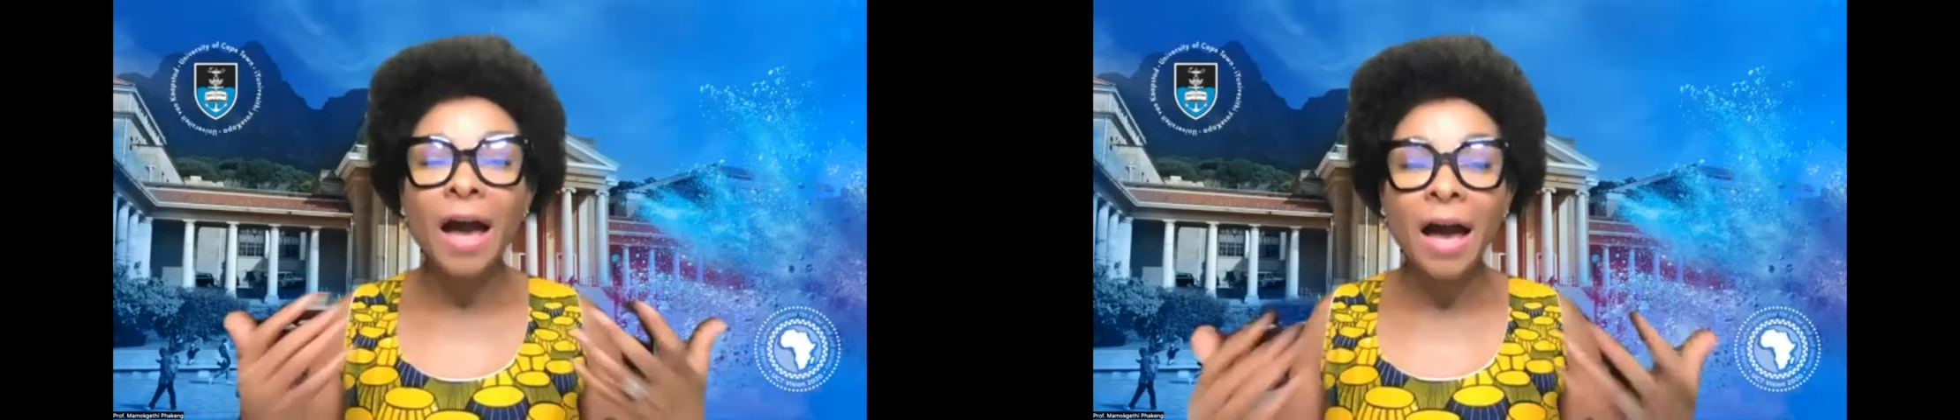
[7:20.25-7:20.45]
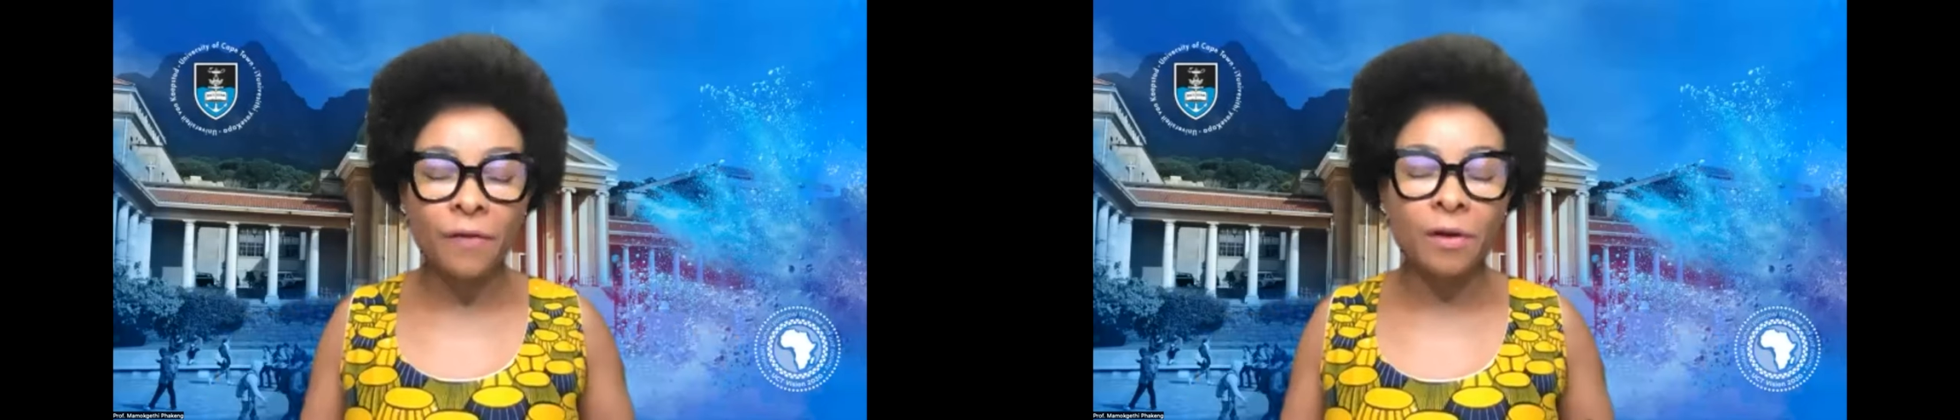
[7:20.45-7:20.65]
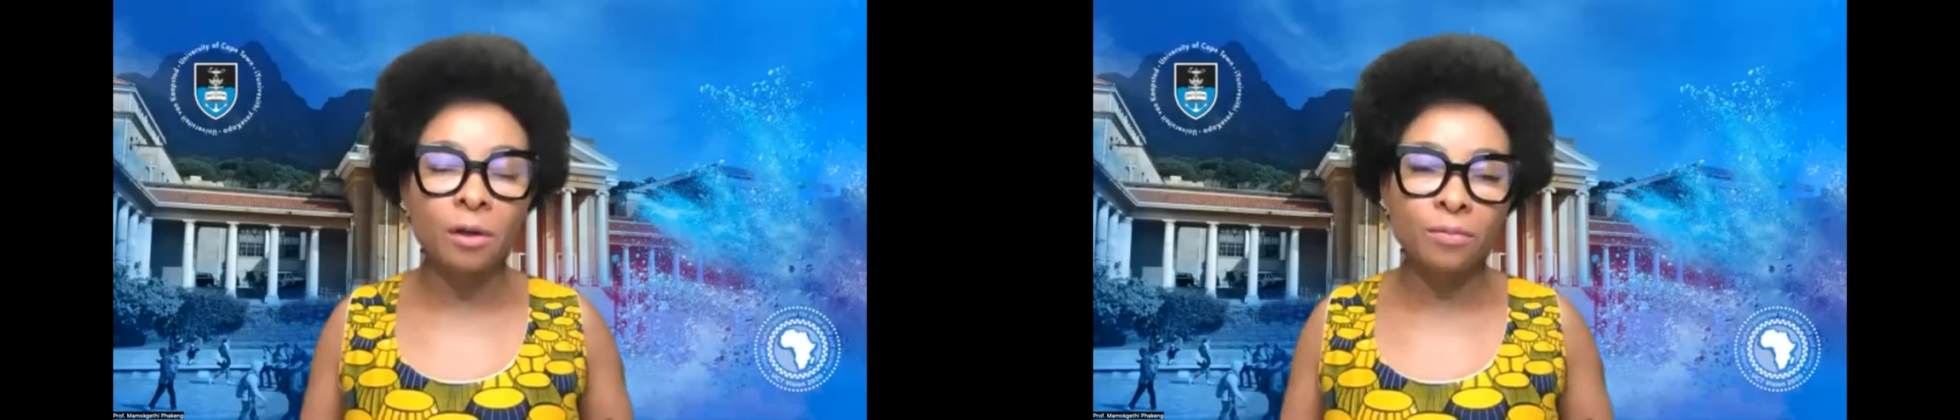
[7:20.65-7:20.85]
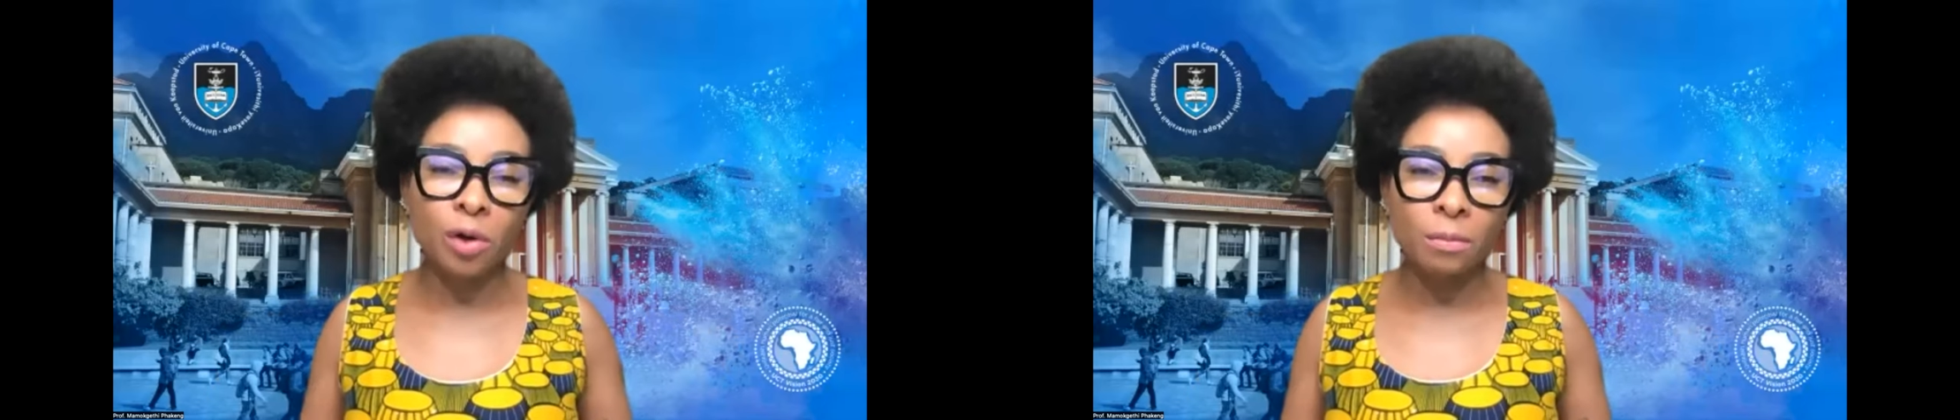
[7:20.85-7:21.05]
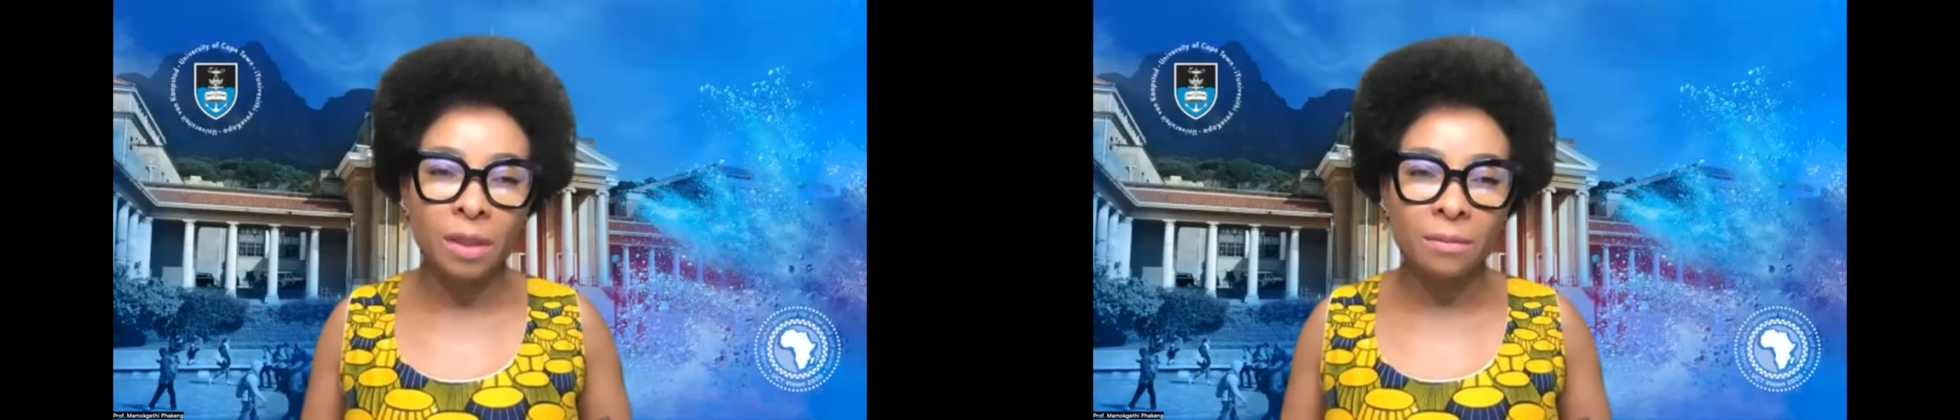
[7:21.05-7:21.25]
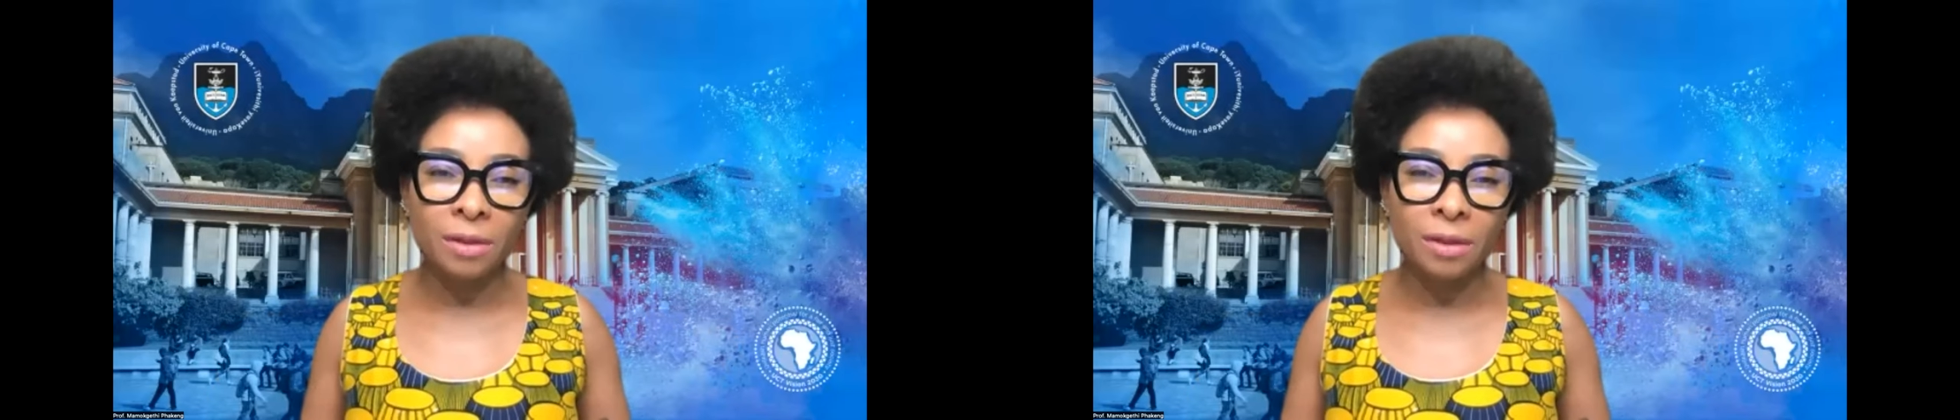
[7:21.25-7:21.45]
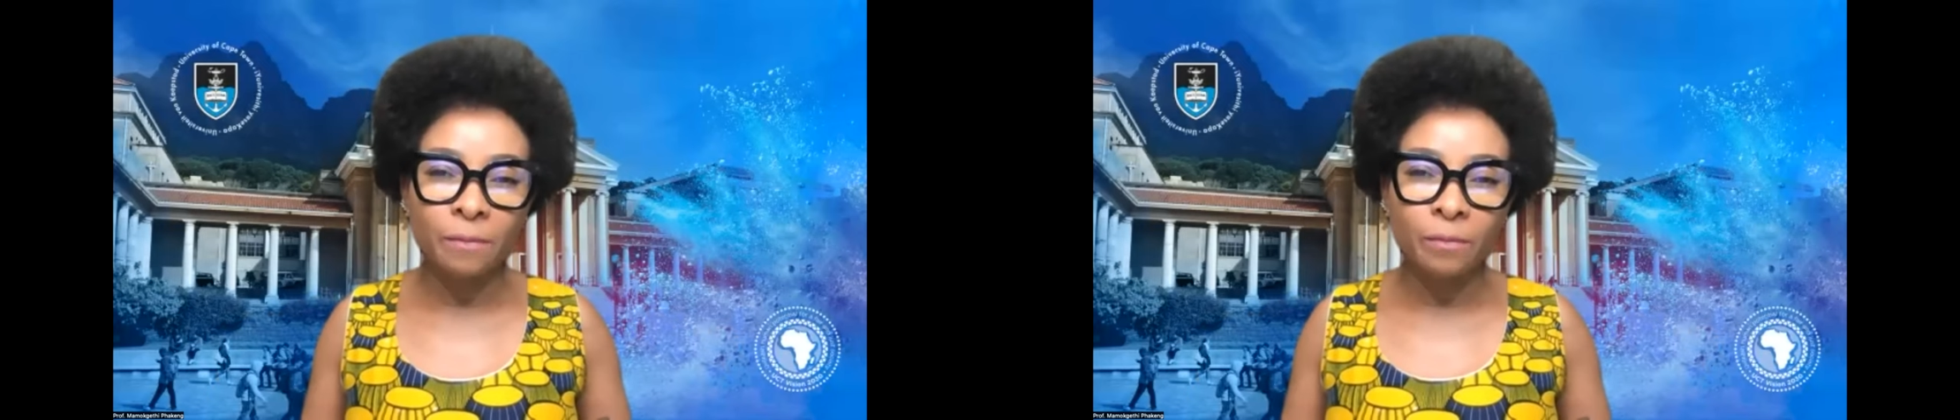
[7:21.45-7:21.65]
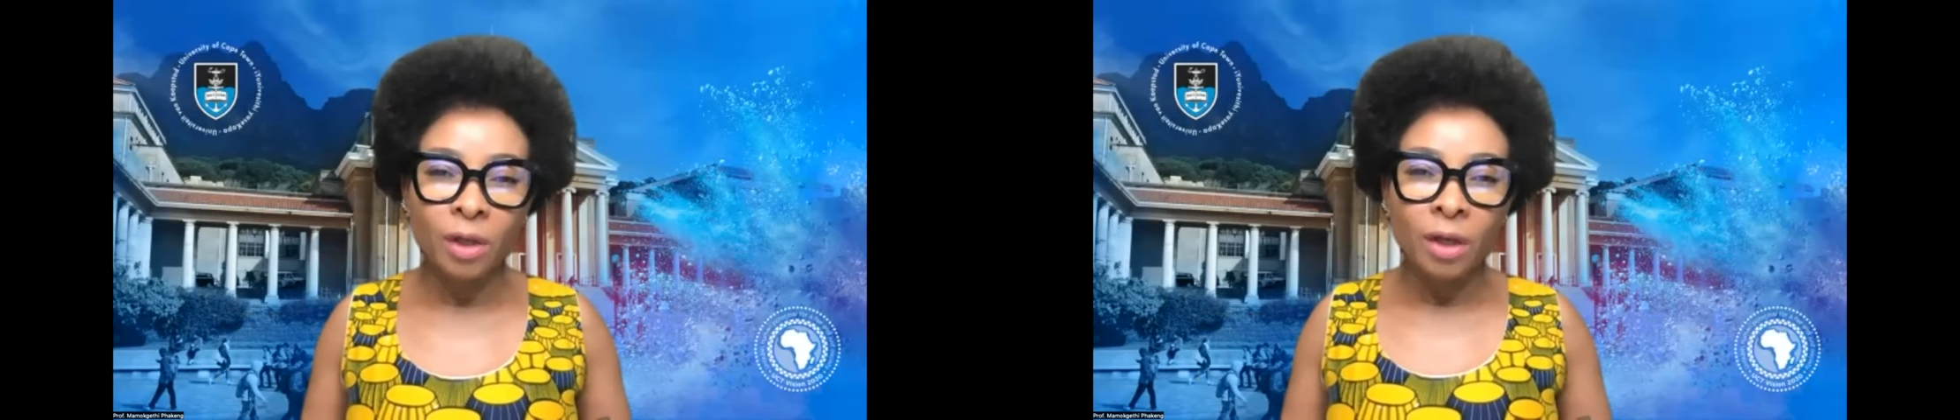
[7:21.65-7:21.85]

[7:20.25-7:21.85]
African problems.